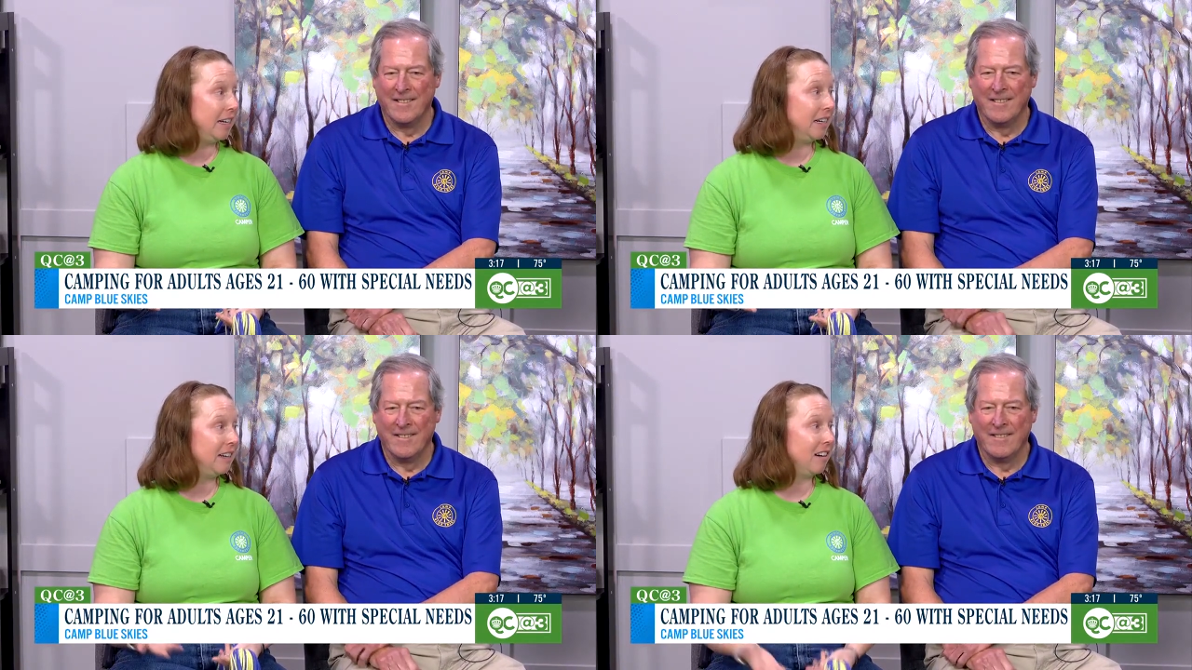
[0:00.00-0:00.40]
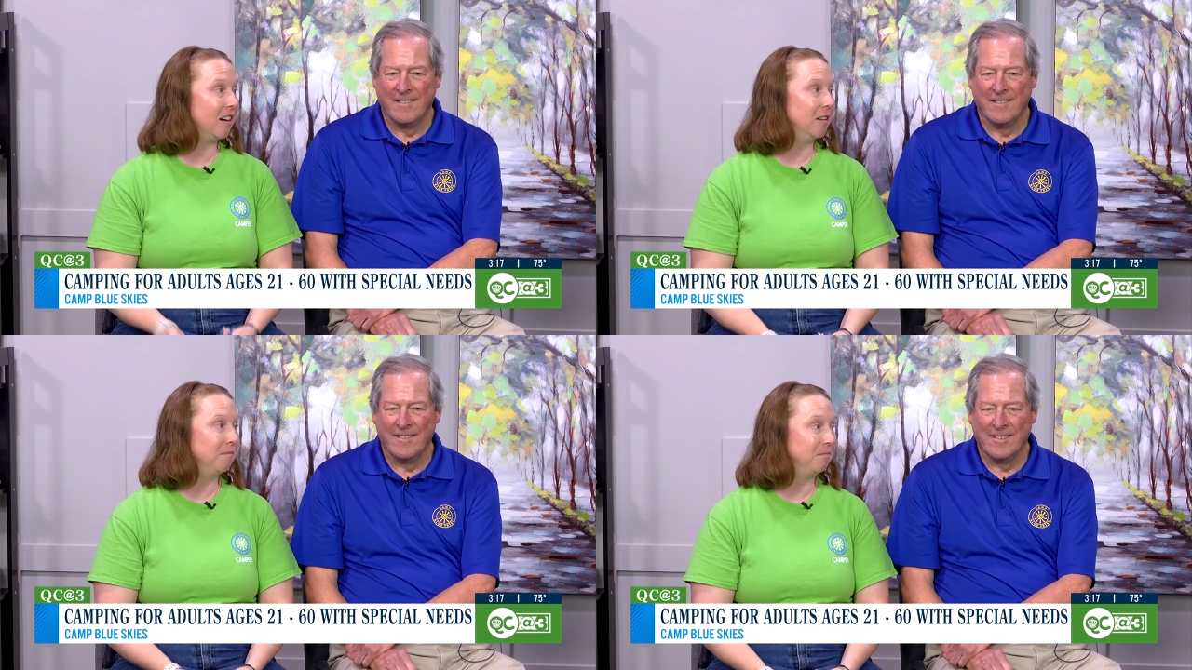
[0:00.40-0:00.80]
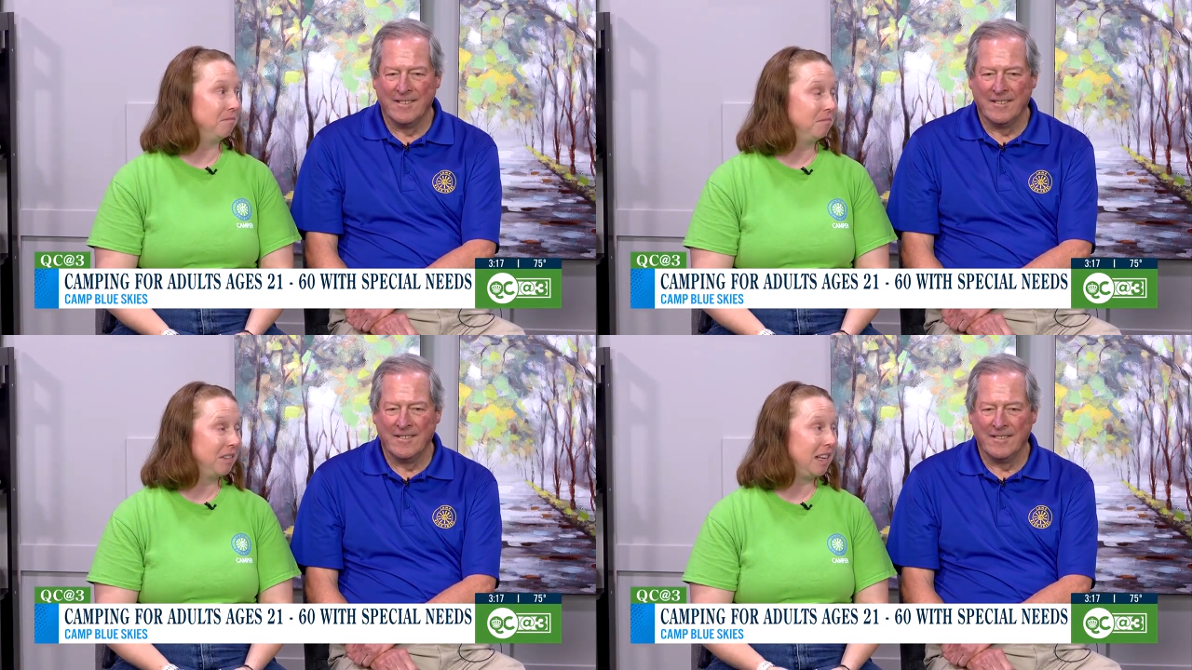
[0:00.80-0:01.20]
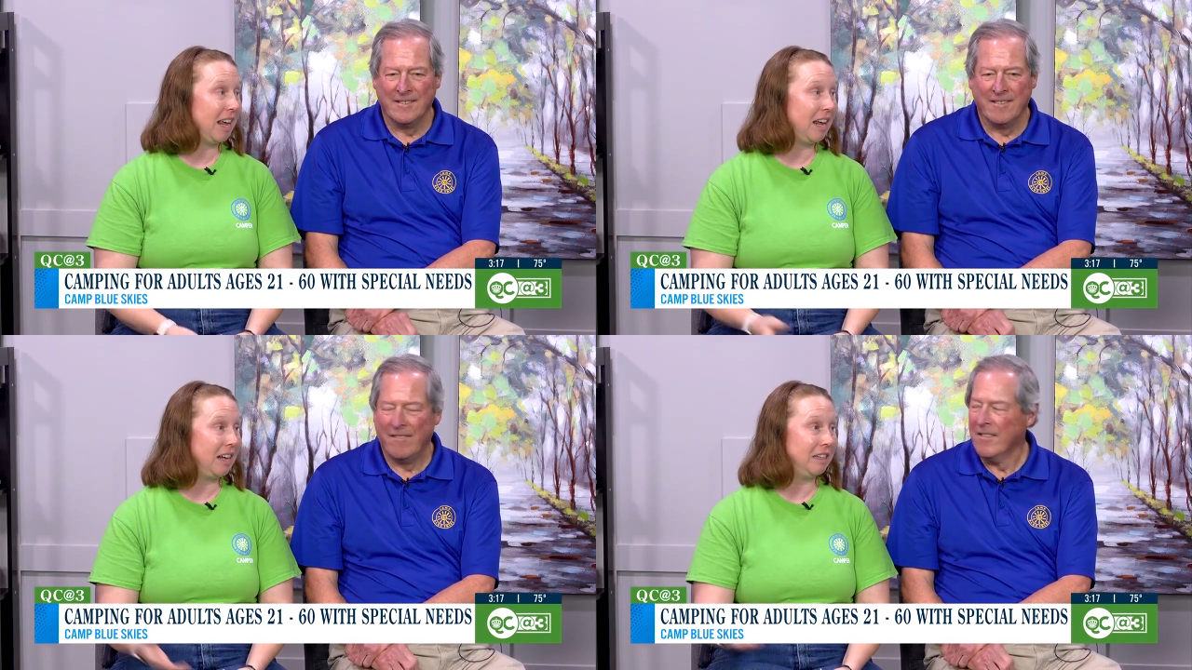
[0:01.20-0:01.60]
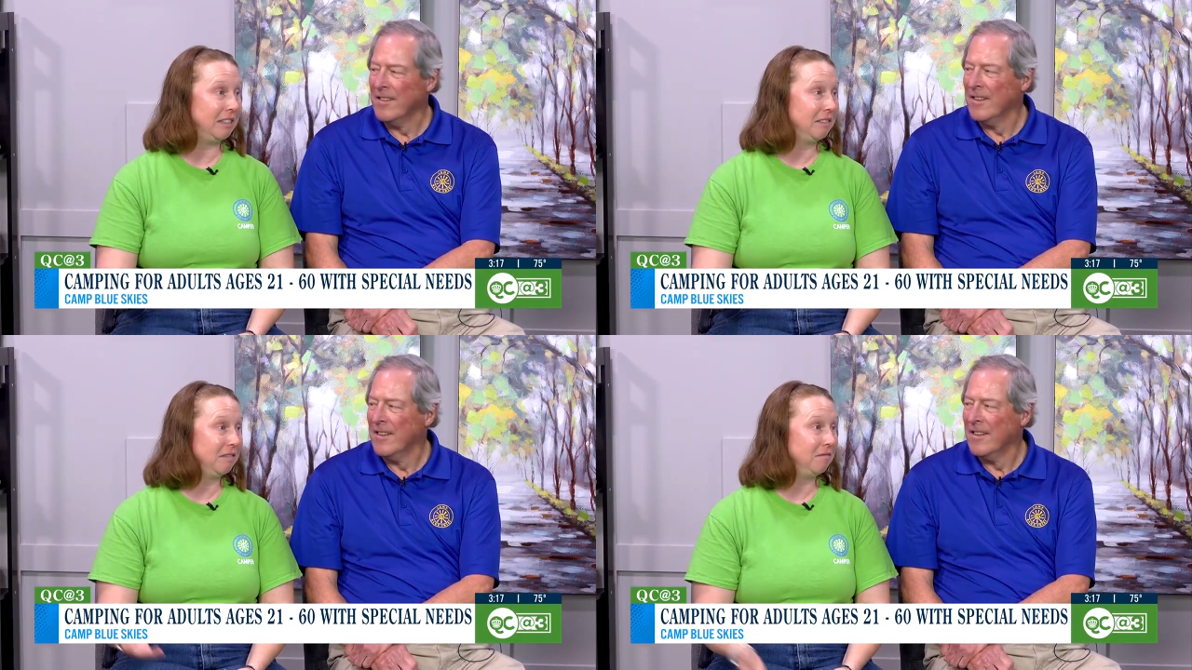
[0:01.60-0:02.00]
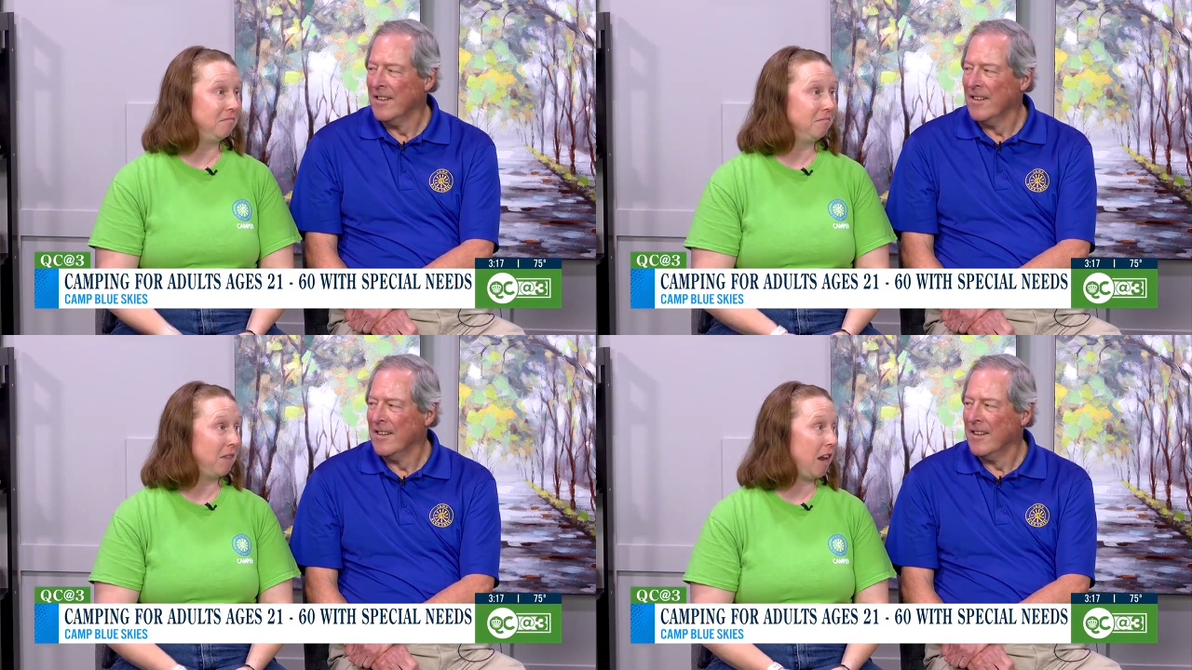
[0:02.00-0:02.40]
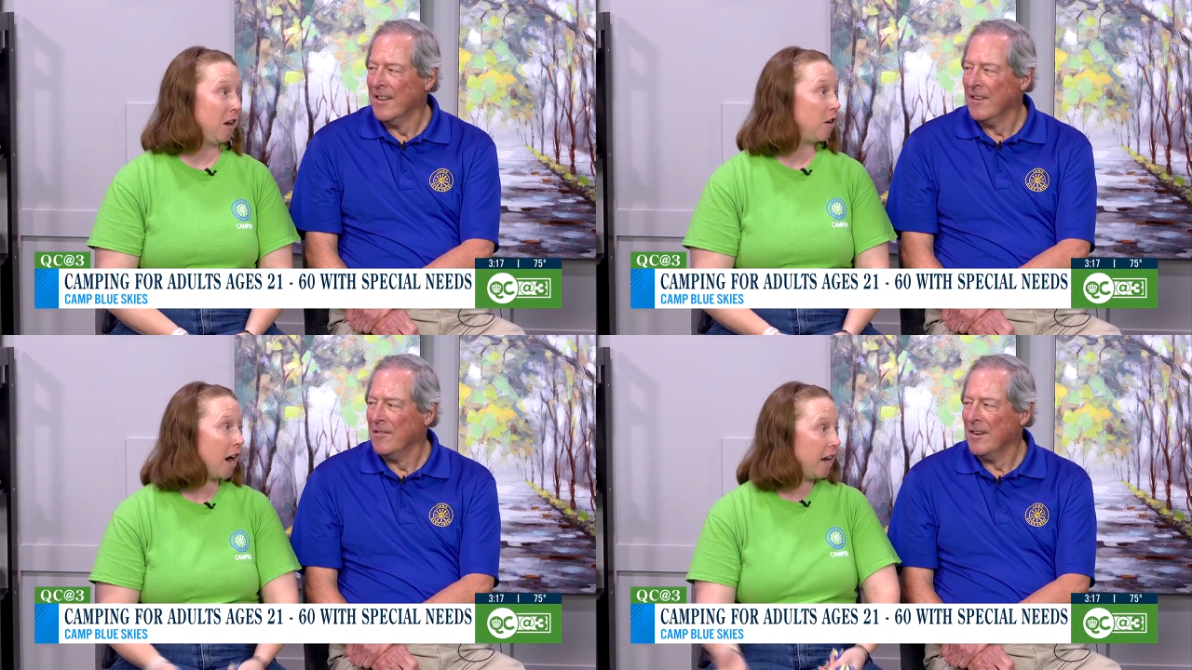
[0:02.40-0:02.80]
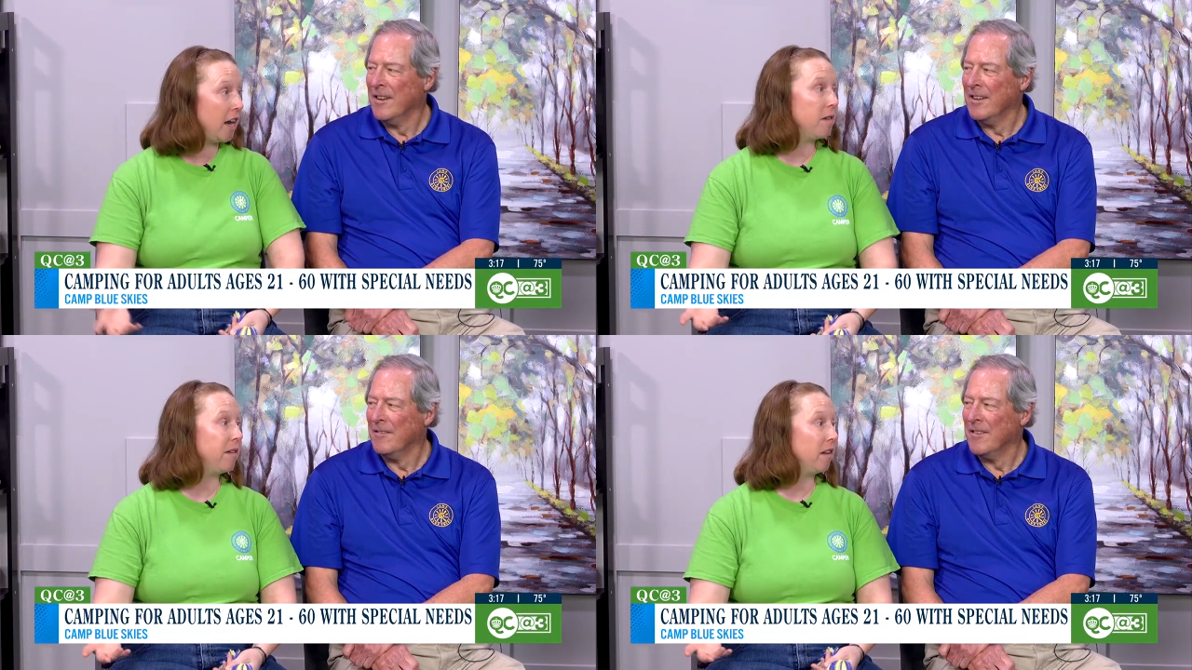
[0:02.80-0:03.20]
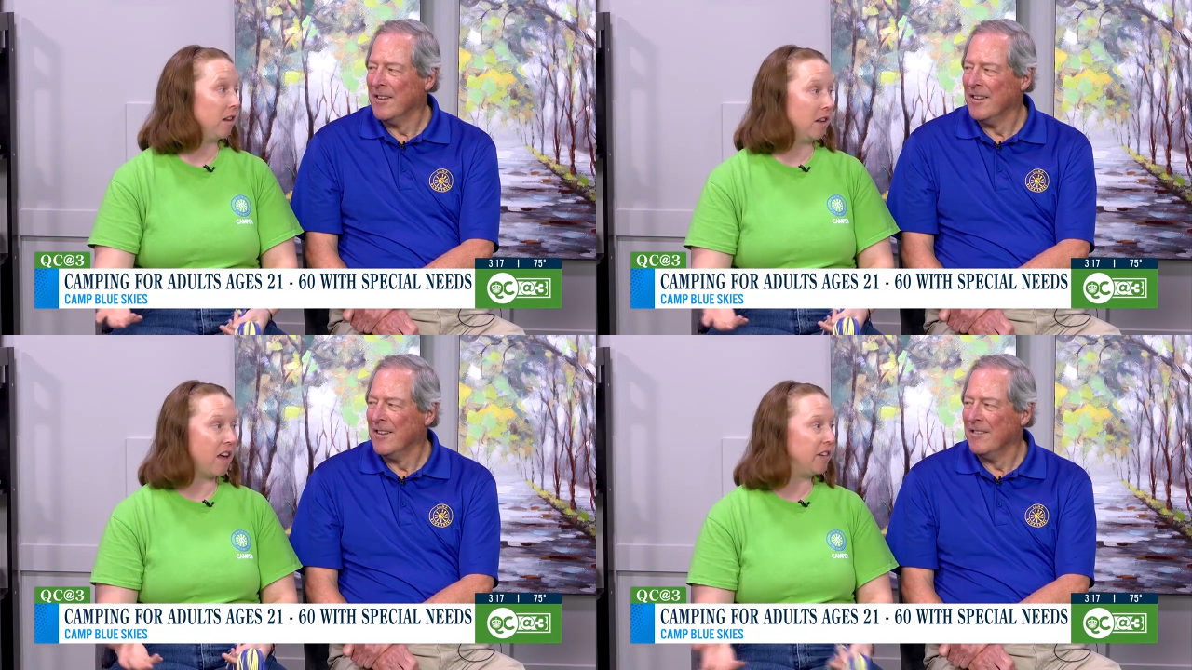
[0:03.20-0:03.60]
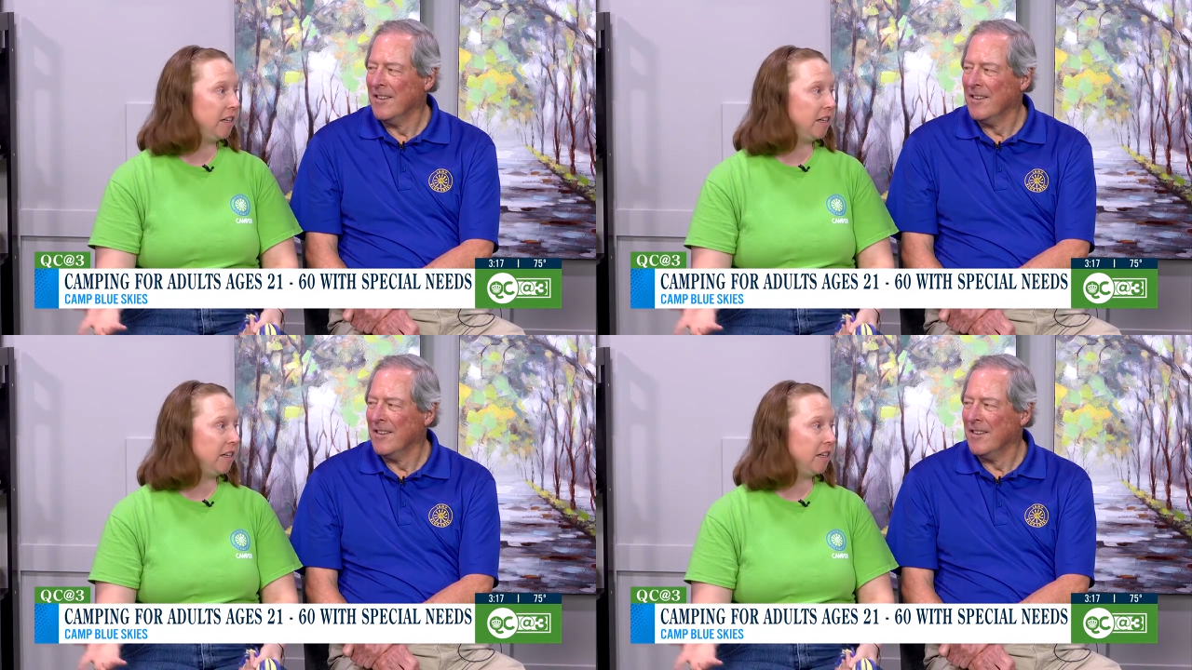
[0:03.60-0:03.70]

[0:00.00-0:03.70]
Speaker 1: Mm. Um, and here I am 11